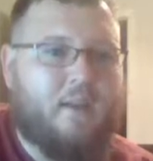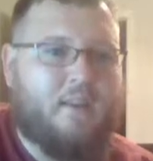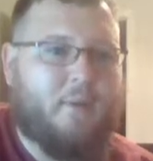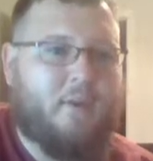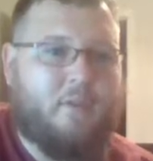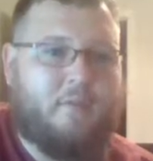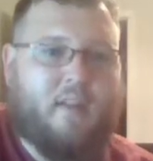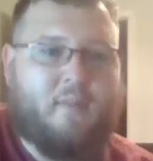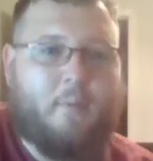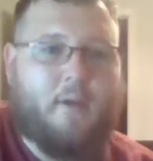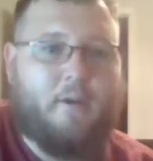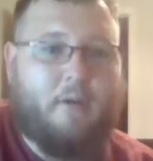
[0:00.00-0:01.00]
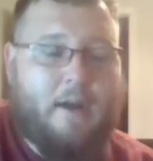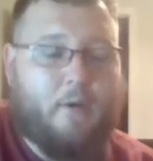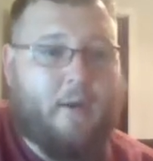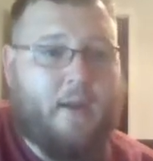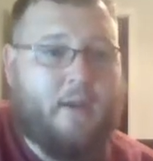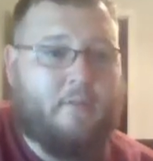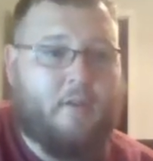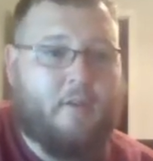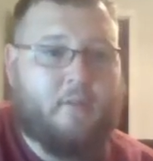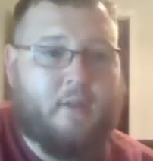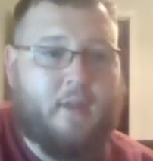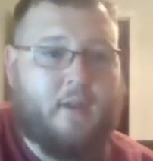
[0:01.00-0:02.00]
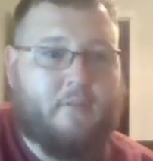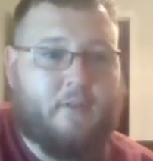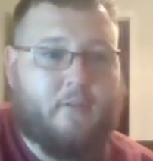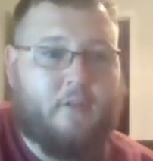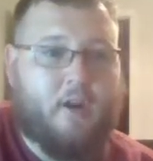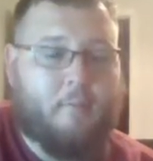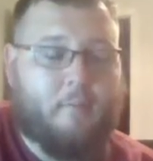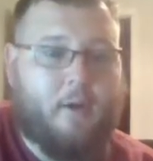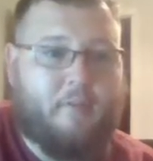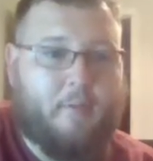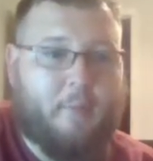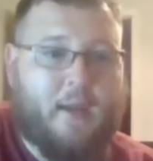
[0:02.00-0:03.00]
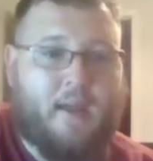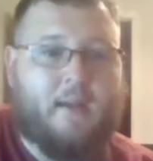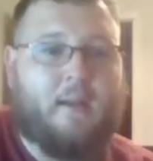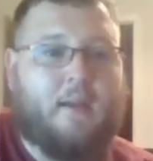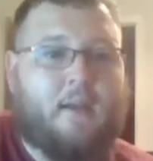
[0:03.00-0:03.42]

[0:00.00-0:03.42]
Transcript: especially if that's played right away, first thing, first drop off the bat.